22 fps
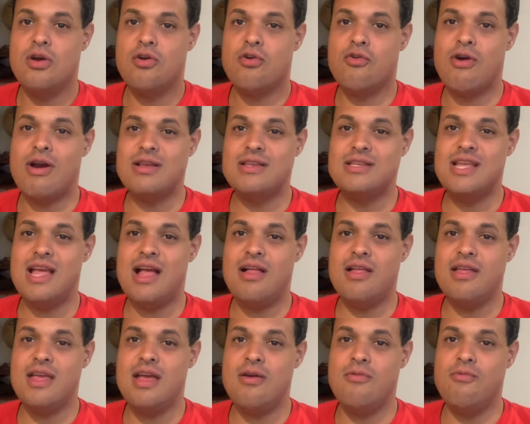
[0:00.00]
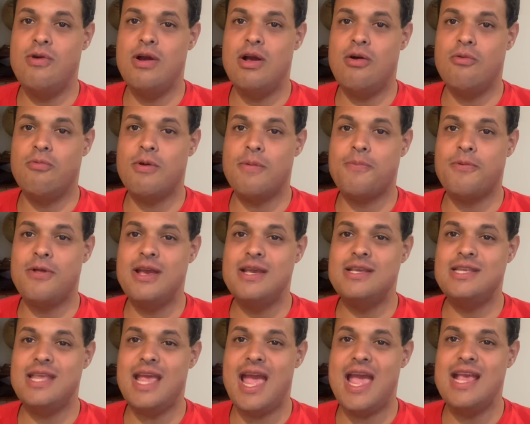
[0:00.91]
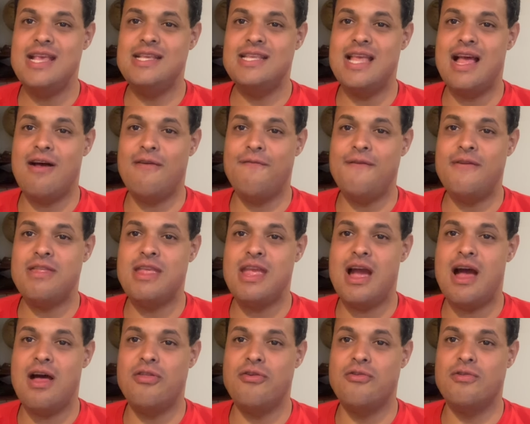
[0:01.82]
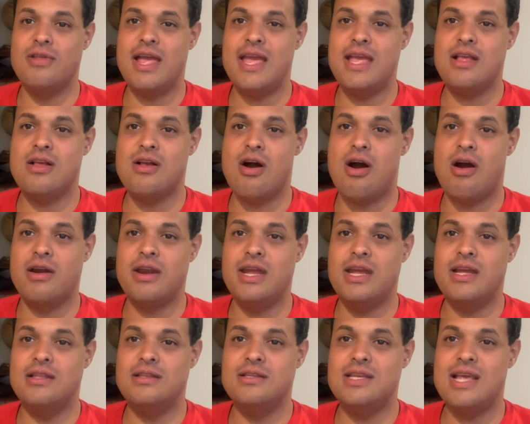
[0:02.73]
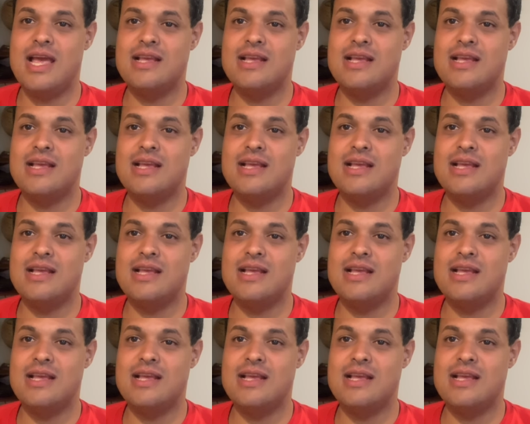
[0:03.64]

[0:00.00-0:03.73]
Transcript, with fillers: Cresselia will replace Azelf and the other Lake Guardians